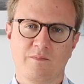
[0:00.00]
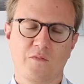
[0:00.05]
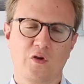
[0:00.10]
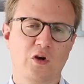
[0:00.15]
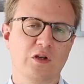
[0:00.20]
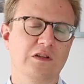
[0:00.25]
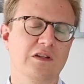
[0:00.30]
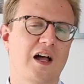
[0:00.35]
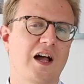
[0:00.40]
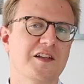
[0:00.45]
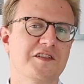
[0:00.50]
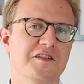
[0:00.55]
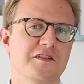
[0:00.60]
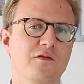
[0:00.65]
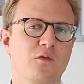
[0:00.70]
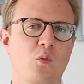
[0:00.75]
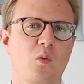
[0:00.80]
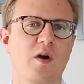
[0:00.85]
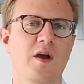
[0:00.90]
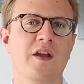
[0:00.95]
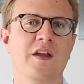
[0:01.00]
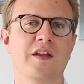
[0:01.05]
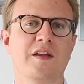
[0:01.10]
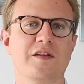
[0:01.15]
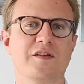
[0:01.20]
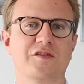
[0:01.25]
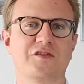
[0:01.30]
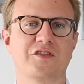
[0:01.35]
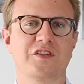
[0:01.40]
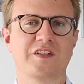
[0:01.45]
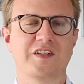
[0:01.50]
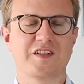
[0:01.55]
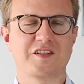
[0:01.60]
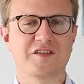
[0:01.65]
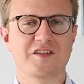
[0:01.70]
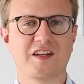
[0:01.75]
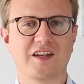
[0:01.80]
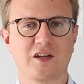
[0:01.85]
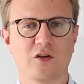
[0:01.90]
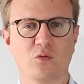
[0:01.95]
There are lots of ways to get a
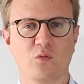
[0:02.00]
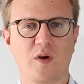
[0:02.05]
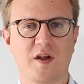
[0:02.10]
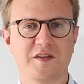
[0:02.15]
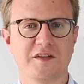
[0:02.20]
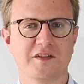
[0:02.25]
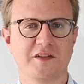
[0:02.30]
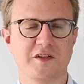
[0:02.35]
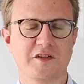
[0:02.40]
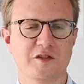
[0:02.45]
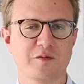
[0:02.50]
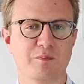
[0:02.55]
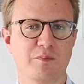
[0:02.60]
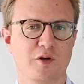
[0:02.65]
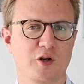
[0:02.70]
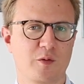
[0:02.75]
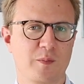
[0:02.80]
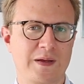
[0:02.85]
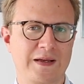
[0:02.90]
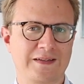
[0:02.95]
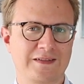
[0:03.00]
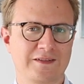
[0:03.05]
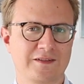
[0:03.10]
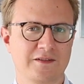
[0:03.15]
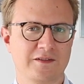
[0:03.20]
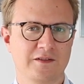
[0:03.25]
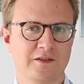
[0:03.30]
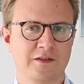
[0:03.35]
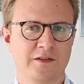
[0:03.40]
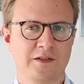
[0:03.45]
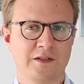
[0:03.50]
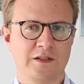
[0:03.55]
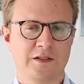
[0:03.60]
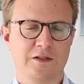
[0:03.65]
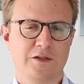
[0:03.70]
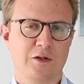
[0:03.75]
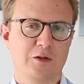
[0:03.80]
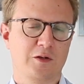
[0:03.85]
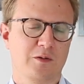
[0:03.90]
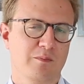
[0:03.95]
second residence permit.
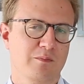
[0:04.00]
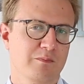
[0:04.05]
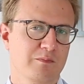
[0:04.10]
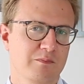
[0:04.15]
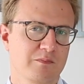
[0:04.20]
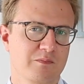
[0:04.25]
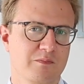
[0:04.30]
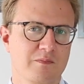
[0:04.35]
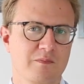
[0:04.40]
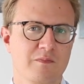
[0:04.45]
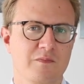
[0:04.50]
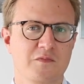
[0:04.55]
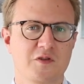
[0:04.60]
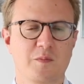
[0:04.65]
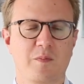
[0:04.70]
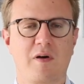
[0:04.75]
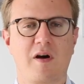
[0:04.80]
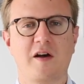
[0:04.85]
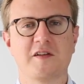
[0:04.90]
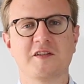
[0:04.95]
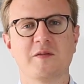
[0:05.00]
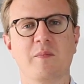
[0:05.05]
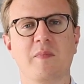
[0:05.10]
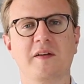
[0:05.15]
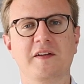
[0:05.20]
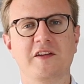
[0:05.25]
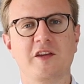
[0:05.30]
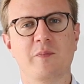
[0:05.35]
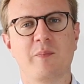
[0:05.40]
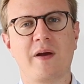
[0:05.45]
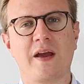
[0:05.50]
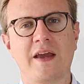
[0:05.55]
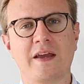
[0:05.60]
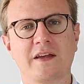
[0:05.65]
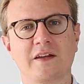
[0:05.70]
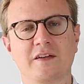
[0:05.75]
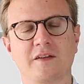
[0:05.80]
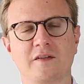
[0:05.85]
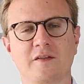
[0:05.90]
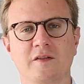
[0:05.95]
You can deposit money in the
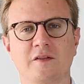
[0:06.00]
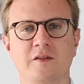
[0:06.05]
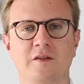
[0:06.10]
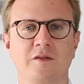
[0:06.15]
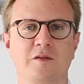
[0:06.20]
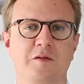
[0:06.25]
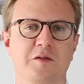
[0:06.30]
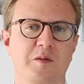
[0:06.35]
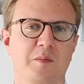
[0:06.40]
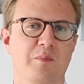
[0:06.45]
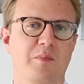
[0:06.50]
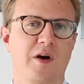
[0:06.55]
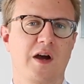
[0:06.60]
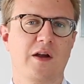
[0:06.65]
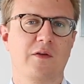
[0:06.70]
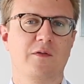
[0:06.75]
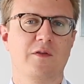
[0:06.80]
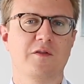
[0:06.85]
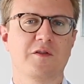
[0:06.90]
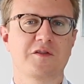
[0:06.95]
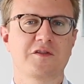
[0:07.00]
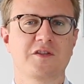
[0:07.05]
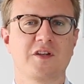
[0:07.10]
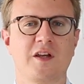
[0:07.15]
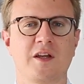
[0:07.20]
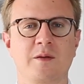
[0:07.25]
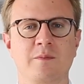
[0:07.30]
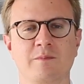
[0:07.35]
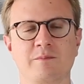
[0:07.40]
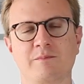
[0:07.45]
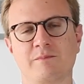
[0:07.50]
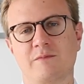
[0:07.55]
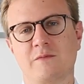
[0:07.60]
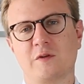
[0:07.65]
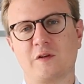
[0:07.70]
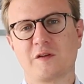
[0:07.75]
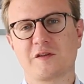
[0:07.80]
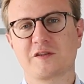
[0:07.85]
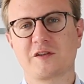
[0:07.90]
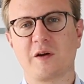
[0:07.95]
bank, you can buy real estate,
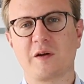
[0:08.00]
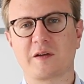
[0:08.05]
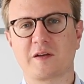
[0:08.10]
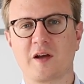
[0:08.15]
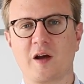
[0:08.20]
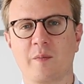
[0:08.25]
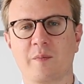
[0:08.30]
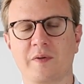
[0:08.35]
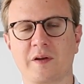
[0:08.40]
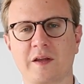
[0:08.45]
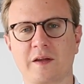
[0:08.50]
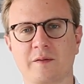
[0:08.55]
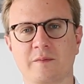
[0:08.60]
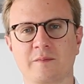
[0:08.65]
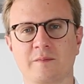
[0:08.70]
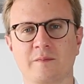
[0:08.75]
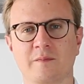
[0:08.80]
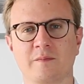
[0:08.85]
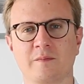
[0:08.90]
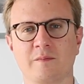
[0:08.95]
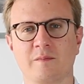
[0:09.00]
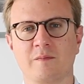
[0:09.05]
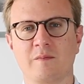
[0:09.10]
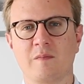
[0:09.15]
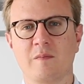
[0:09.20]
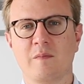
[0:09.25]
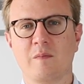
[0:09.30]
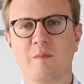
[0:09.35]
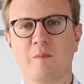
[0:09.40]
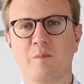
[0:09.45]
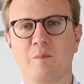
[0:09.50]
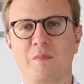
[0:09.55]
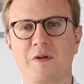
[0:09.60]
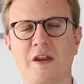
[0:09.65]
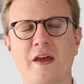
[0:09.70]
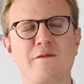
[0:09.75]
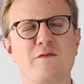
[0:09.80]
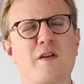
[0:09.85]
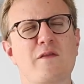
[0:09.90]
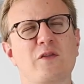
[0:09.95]
you can start a company.
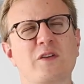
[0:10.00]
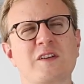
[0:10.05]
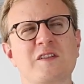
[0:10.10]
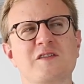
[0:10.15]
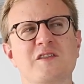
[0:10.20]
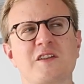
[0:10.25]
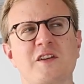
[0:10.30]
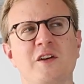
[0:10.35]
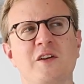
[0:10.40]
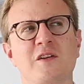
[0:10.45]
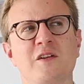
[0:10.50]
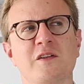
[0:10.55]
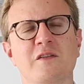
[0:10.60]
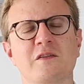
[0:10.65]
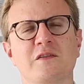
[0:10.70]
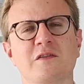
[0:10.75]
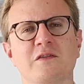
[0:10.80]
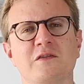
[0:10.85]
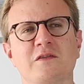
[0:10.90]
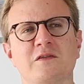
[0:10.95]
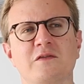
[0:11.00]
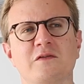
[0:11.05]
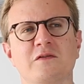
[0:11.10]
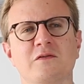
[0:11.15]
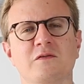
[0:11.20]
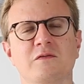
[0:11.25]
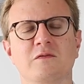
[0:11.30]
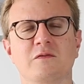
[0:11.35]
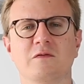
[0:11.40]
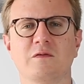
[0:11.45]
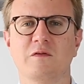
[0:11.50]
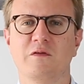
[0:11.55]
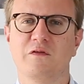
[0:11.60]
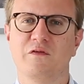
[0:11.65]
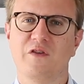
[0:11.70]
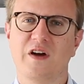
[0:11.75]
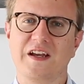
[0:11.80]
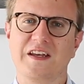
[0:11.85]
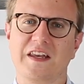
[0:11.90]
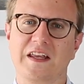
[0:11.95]
But have you ever considered
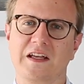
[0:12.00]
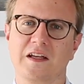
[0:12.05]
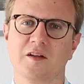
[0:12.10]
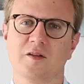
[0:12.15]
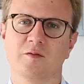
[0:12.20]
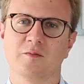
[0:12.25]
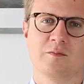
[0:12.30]
fighting?